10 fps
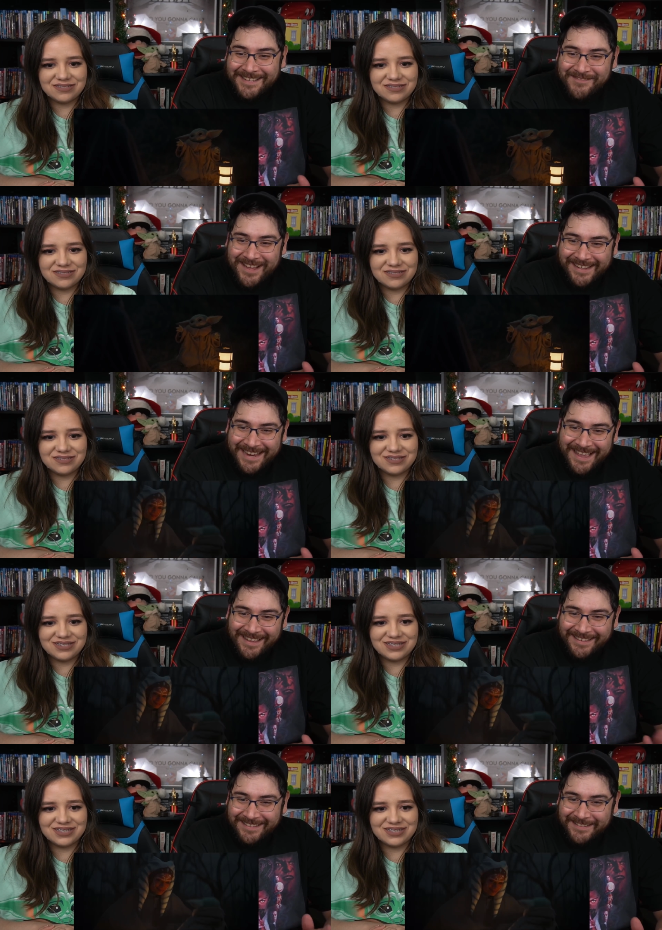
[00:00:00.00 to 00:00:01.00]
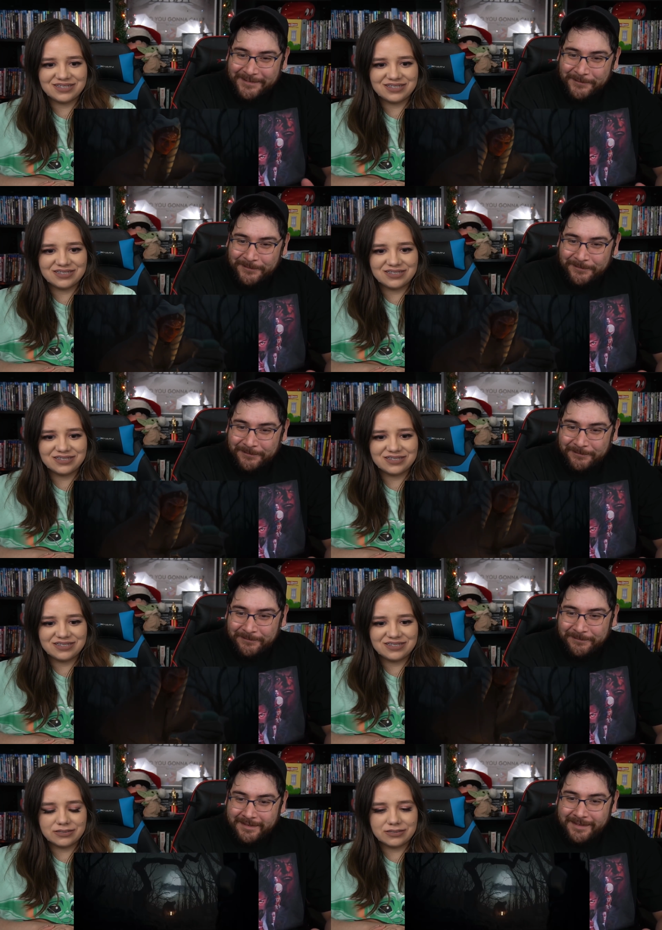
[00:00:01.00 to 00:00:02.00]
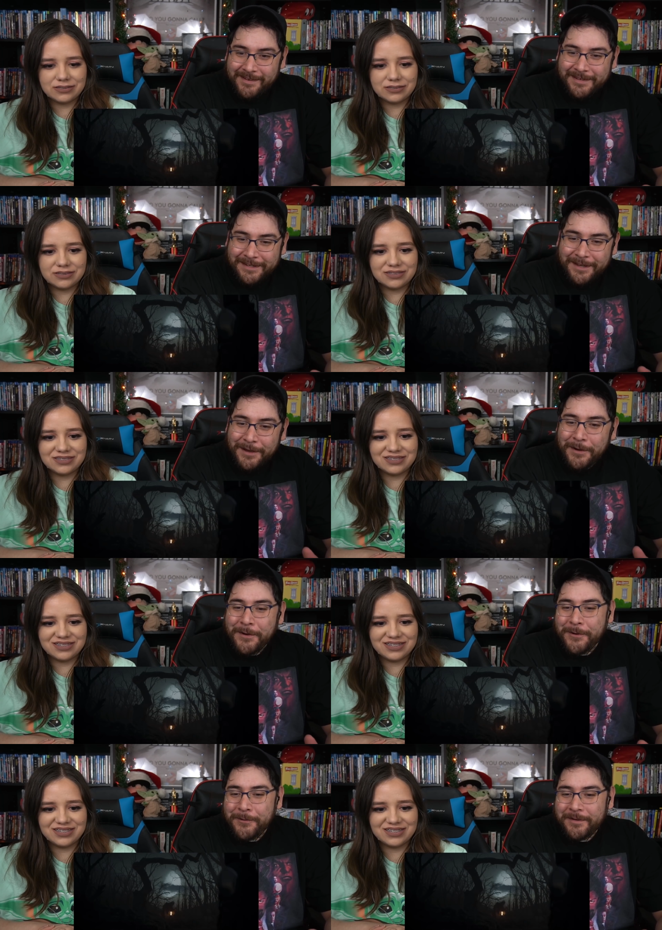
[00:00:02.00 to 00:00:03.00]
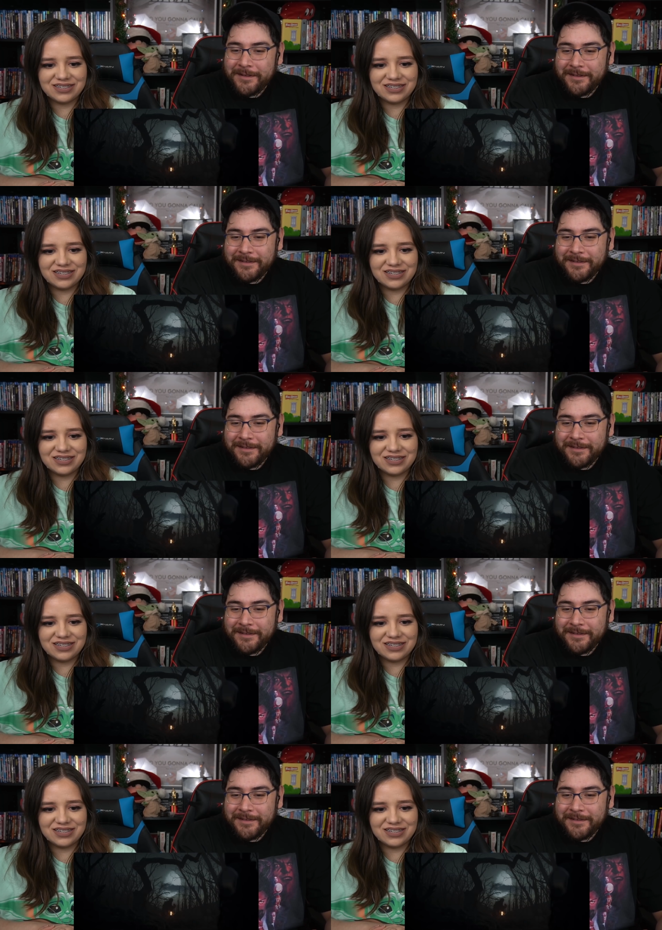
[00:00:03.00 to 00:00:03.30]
Speaker 1: Come on, yeah. There you go.